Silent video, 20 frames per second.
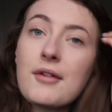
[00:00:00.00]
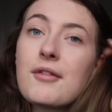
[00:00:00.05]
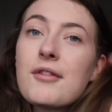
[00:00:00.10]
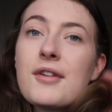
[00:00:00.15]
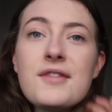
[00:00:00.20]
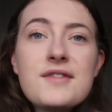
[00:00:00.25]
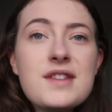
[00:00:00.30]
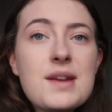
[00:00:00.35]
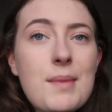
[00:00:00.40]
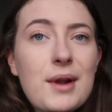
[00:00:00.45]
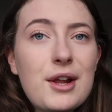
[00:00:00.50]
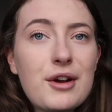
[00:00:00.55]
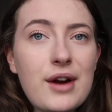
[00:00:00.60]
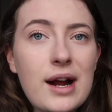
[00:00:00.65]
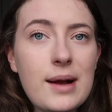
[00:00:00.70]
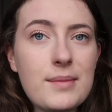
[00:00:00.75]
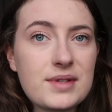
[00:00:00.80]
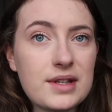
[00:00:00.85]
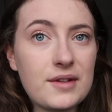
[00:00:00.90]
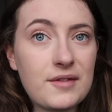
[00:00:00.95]
50
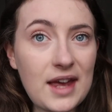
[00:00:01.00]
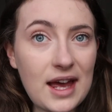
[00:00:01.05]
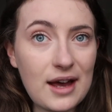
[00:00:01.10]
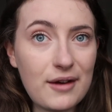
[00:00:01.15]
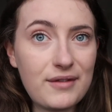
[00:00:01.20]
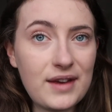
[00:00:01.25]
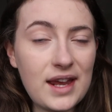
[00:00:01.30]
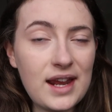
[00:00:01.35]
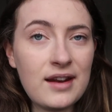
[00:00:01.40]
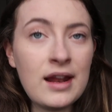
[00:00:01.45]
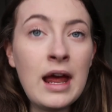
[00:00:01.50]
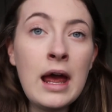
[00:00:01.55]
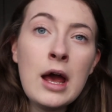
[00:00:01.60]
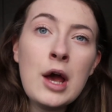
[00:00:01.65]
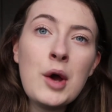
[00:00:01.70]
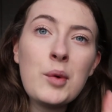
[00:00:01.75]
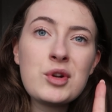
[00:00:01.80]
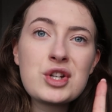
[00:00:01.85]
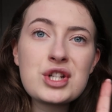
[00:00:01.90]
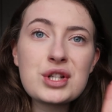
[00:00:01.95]
milligrams of caffeine,
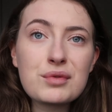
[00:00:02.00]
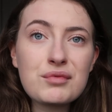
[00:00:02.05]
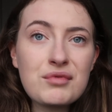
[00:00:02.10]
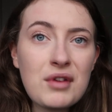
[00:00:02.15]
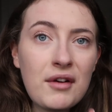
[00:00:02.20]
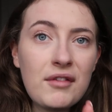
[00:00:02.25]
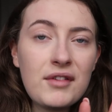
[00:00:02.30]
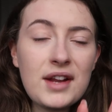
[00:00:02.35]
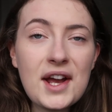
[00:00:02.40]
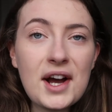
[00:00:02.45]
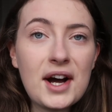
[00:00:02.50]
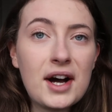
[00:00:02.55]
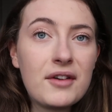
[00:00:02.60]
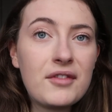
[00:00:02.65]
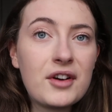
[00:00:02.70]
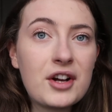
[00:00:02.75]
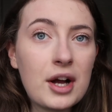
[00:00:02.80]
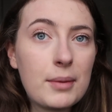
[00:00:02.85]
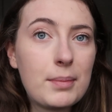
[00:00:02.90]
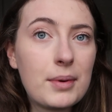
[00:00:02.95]
which is roughly
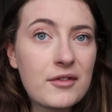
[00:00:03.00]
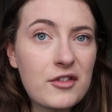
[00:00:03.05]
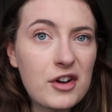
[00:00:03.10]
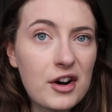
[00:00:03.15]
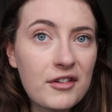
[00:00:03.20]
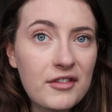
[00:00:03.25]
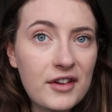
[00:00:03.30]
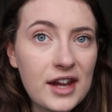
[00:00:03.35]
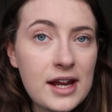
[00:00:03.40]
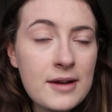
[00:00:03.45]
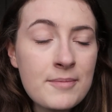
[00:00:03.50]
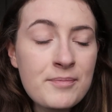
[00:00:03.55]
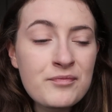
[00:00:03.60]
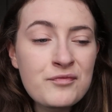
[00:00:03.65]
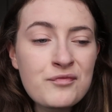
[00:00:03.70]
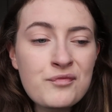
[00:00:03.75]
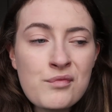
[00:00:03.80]
half a cup of coffee,